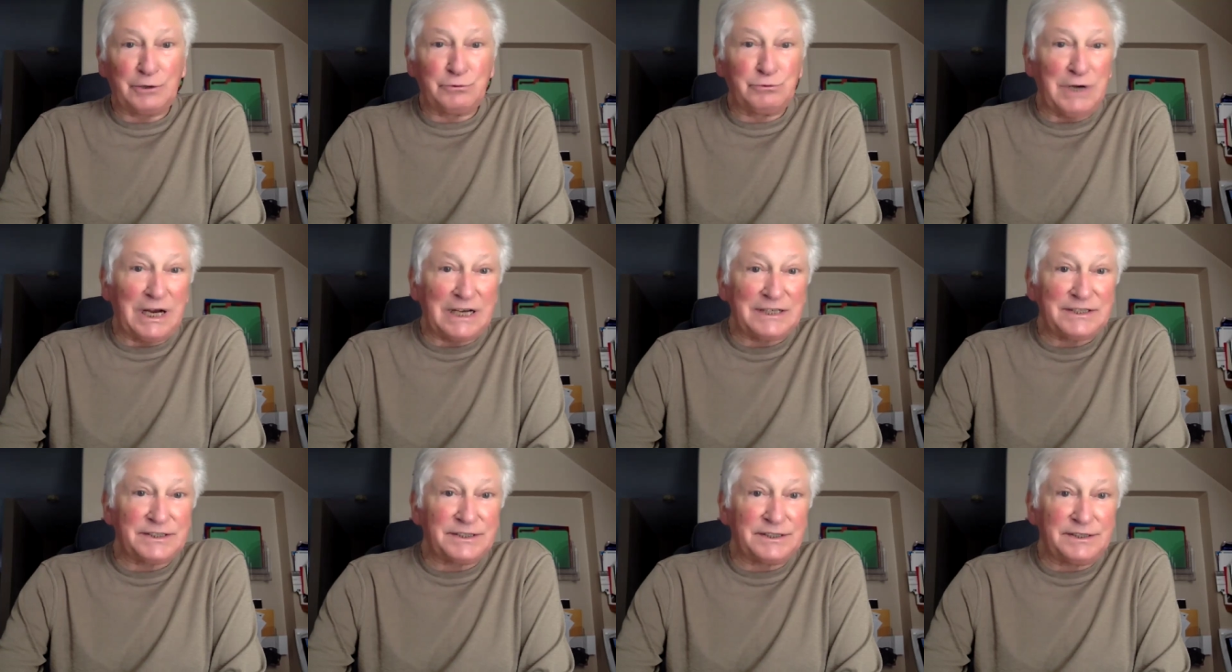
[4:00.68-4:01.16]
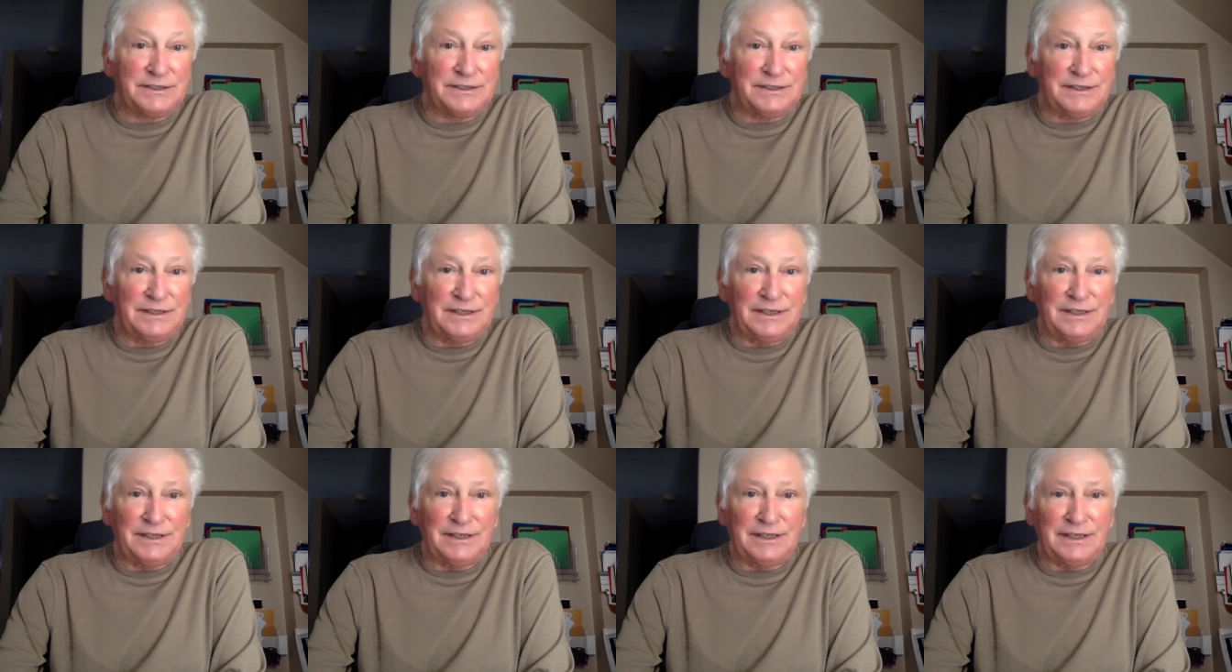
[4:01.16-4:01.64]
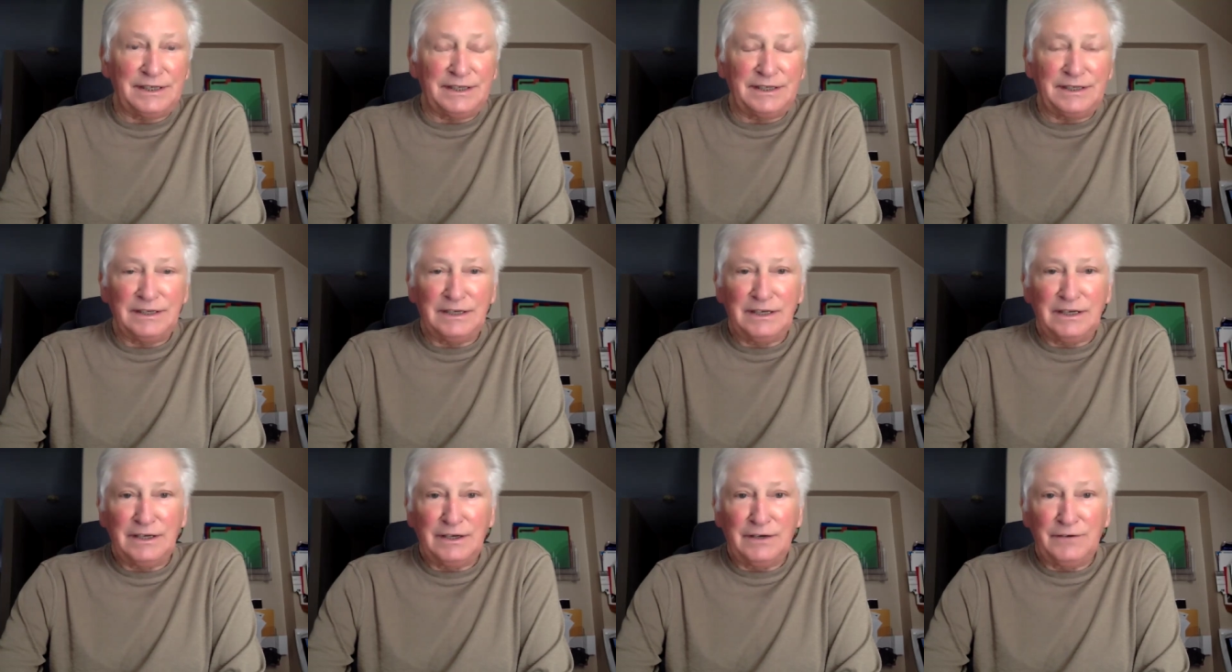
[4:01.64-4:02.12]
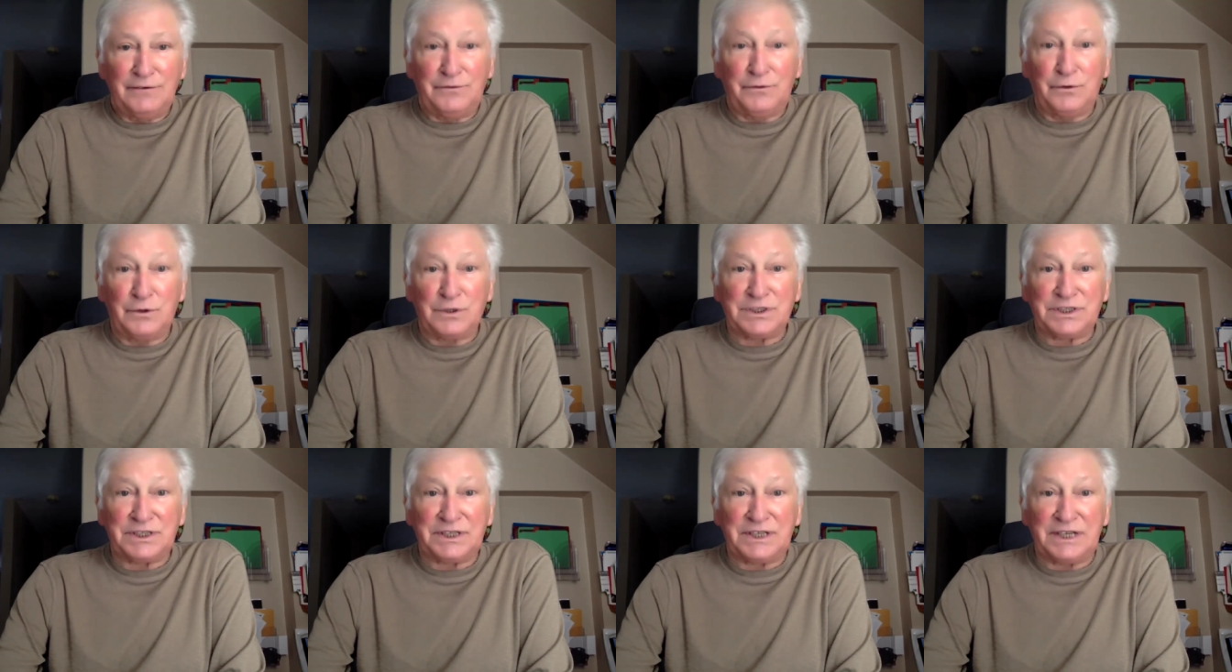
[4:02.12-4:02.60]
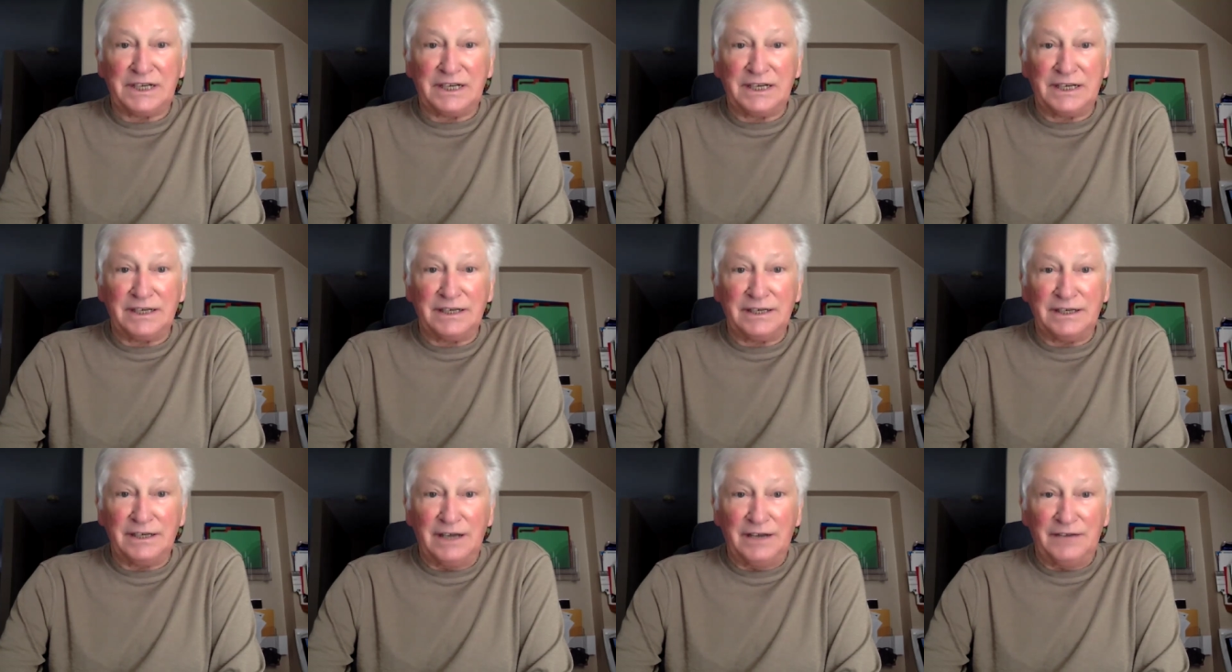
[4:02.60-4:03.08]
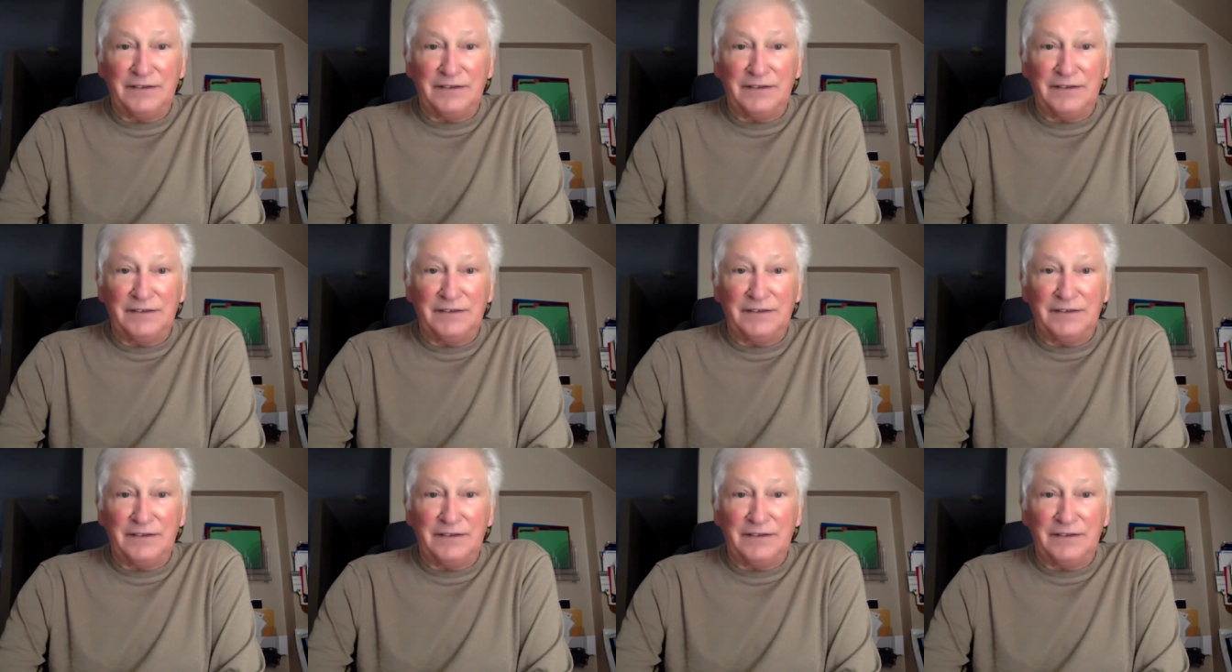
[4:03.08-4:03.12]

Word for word: to rest in the foreseeing